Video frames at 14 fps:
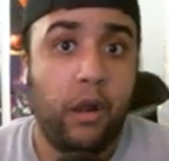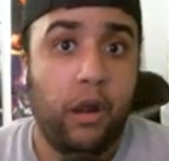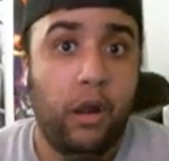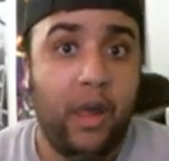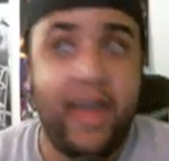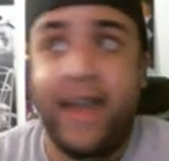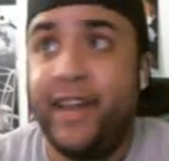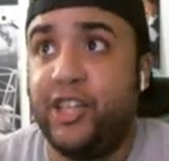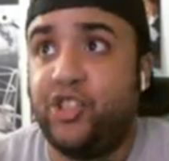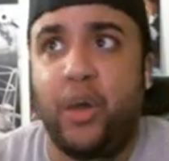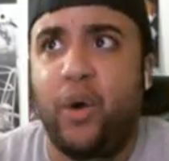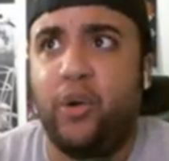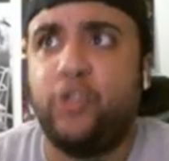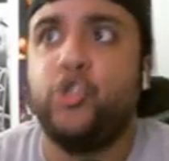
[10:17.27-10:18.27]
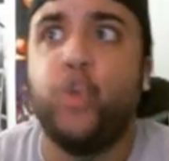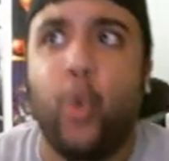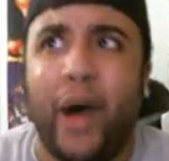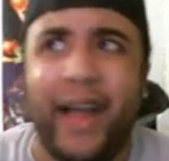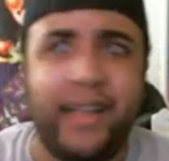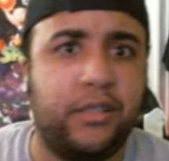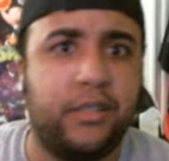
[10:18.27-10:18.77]
He had his... Oh,
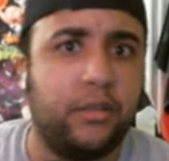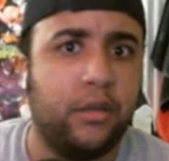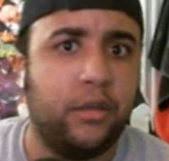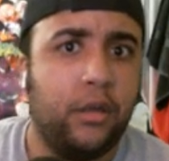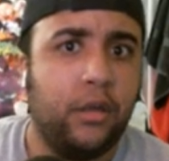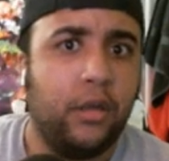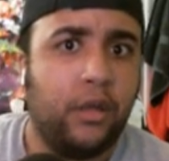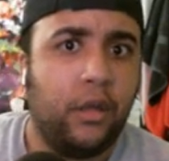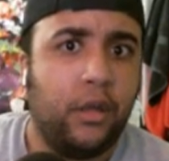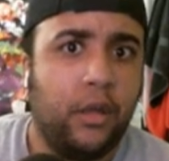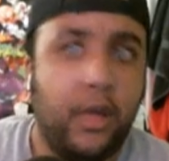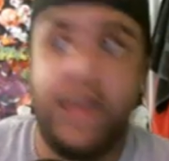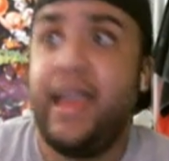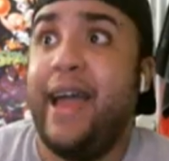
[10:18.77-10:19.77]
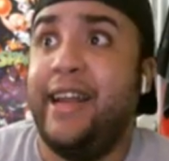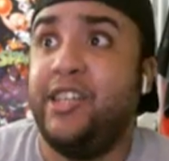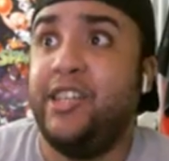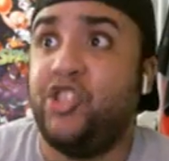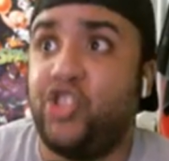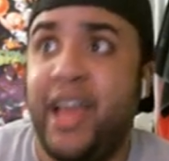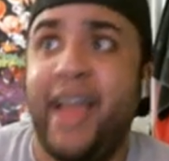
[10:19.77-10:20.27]
twice. He had his
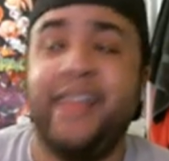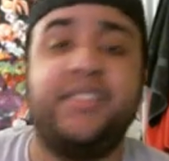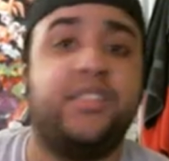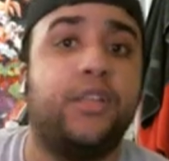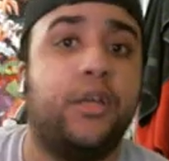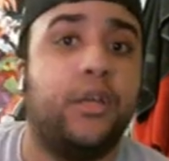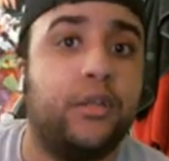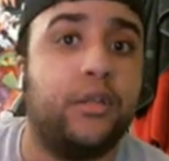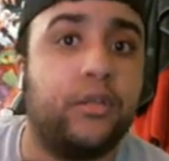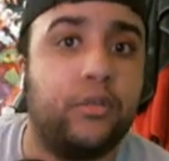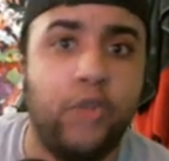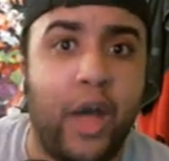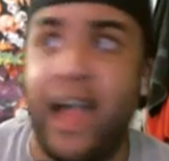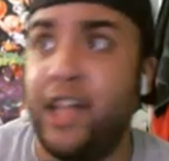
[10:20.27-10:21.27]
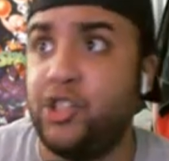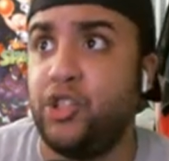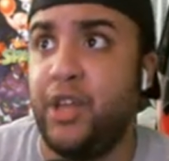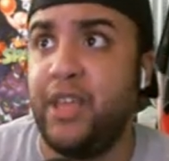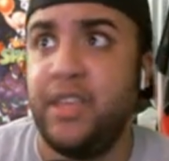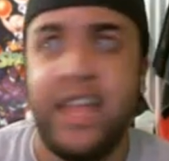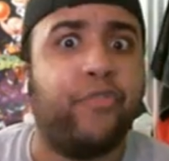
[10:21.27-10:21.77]
chance... No, actually,
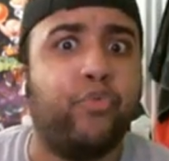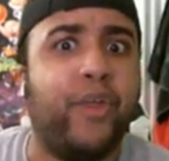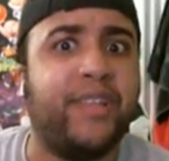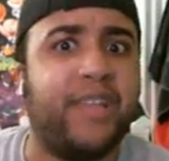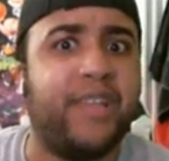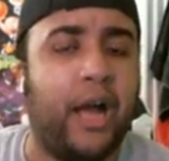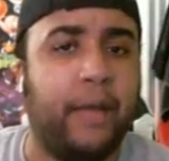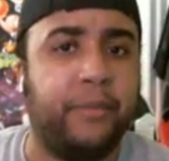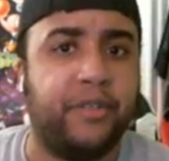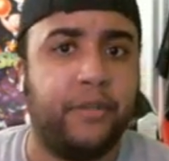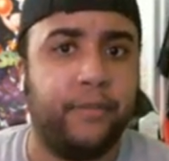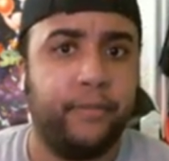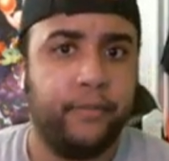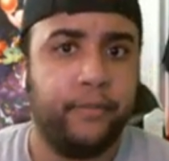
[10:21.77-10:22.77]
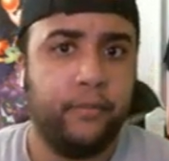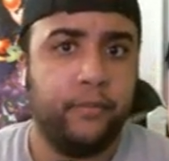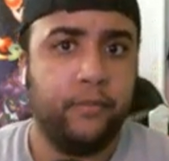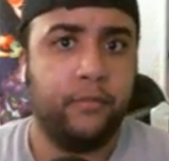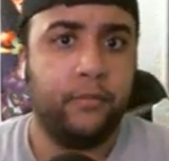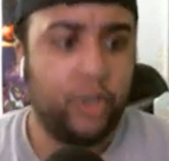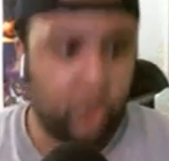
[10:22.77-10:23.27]
yeah, 3 times.
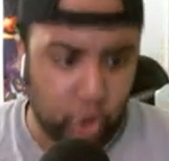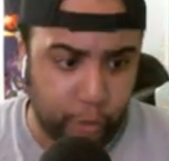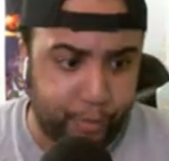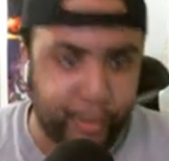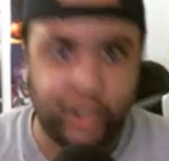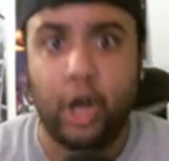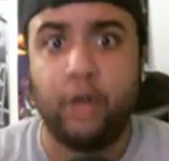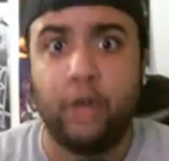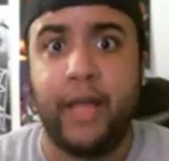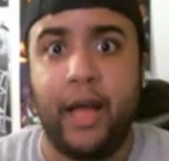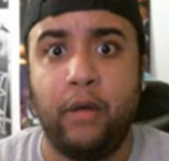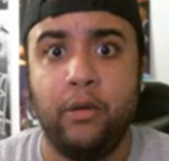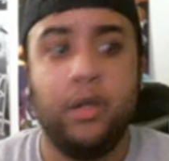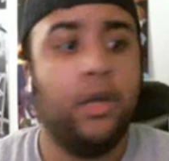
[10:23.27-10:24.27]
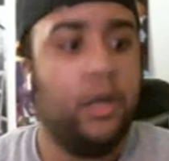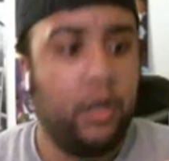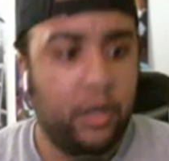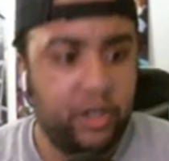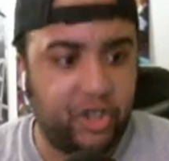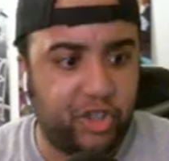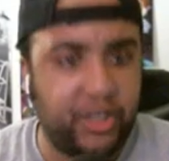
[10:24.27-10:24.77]
Super Showdown,
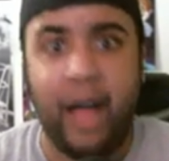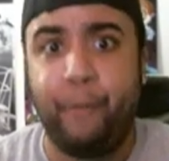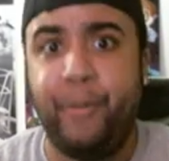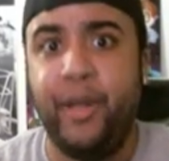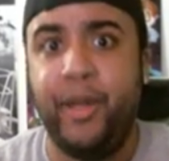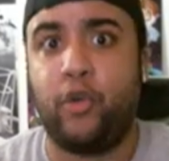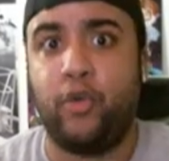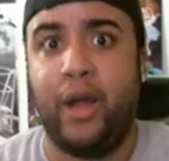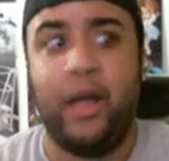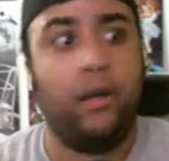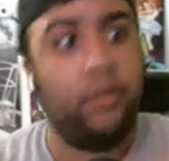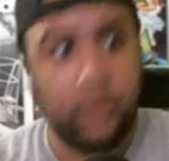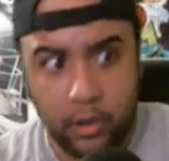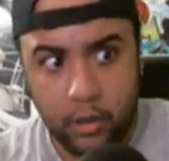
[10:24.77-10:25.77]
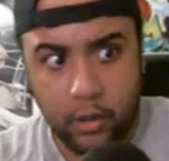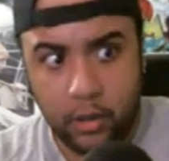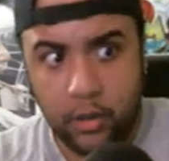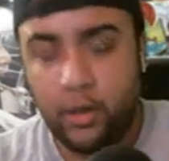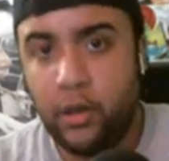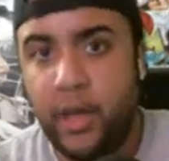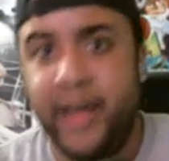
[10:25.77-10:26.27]
Stomping Ground,
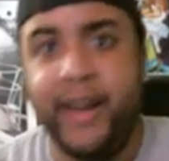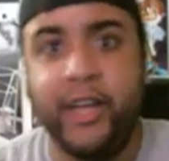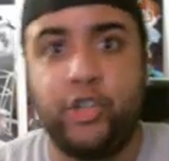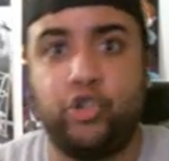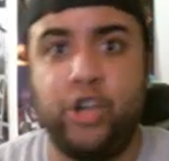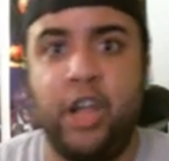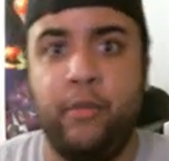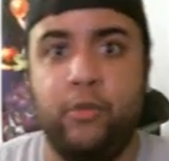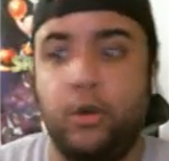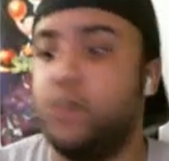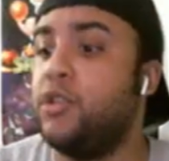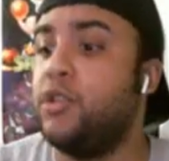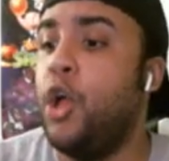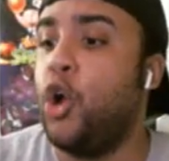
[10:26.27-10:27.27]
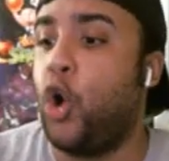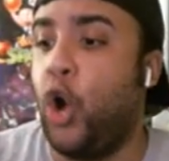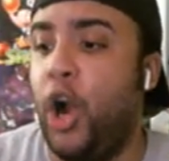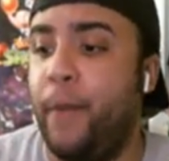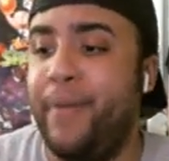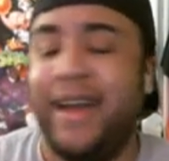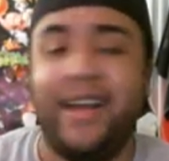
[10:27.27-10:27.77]
and Extreme Rules.
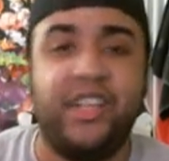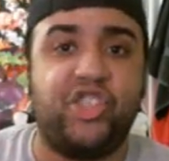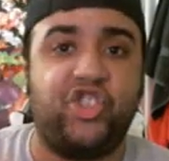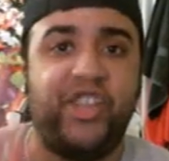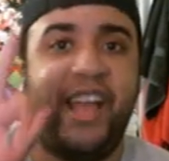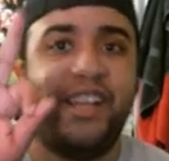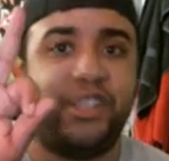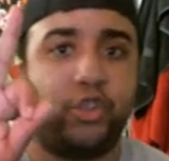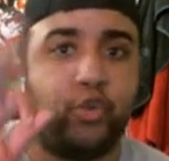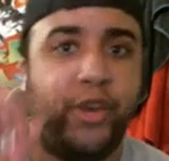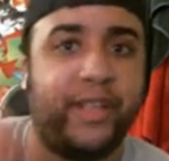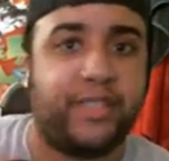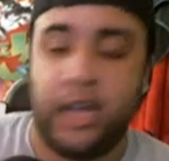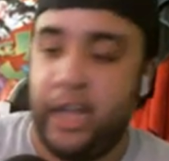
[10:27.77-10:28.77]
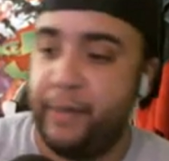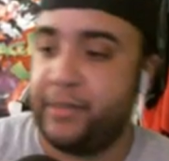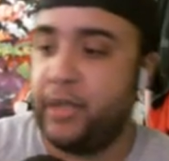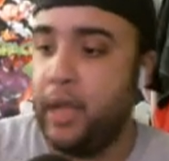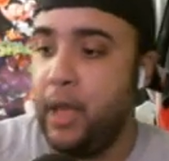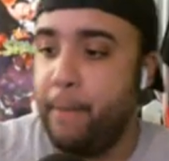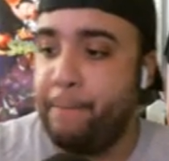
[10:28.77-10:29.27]
Corbin had his chance 3 times.
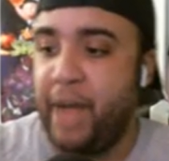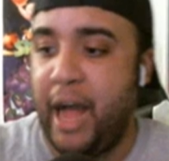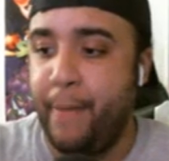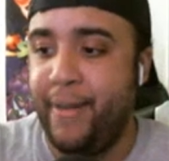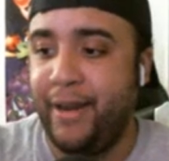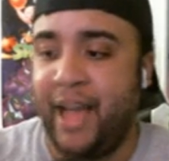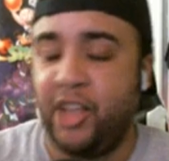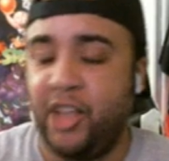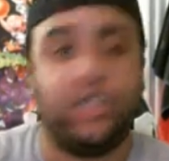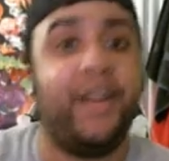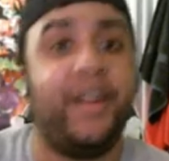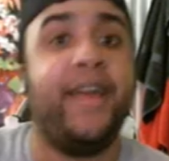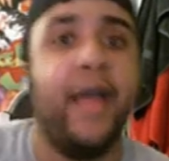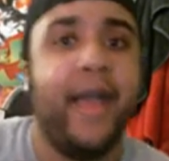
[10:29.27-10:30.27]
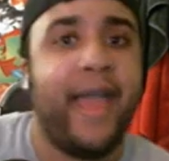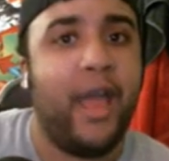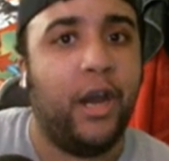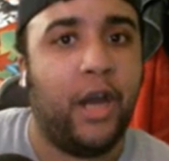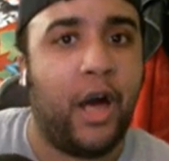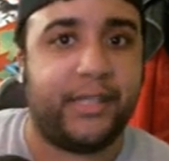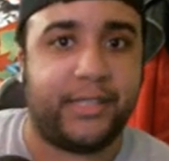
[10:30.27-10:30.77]
Bobby Lashley, he
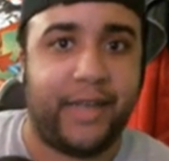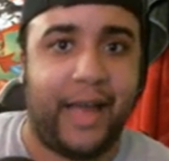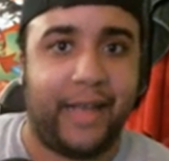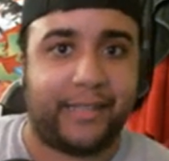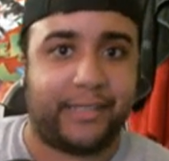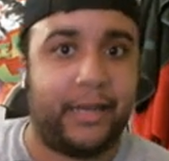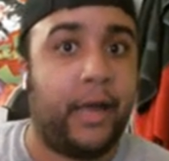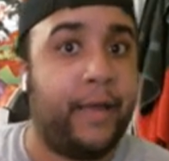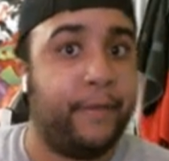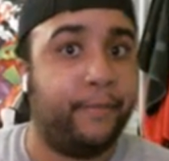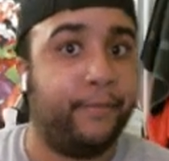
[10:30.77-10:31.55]
lost last night.